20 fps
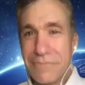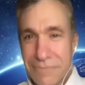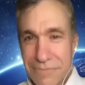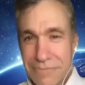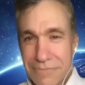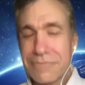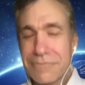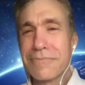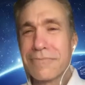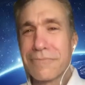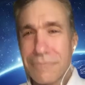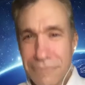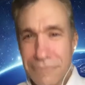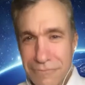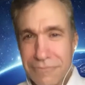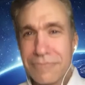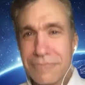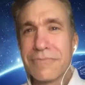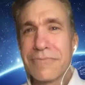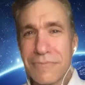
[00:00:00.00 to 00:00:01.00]
tip series.
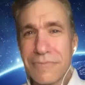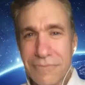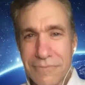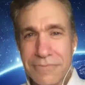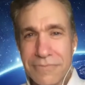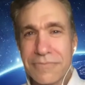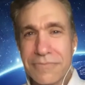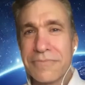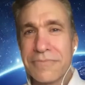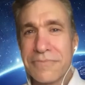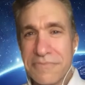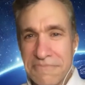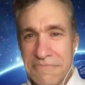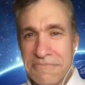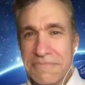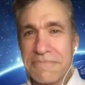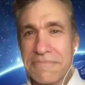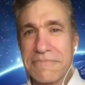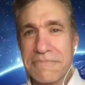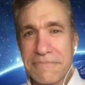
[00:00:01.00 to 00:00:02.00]
What
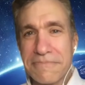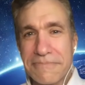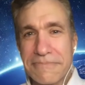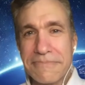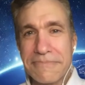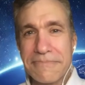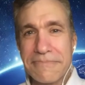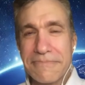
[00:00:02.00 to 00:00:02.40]
someone, because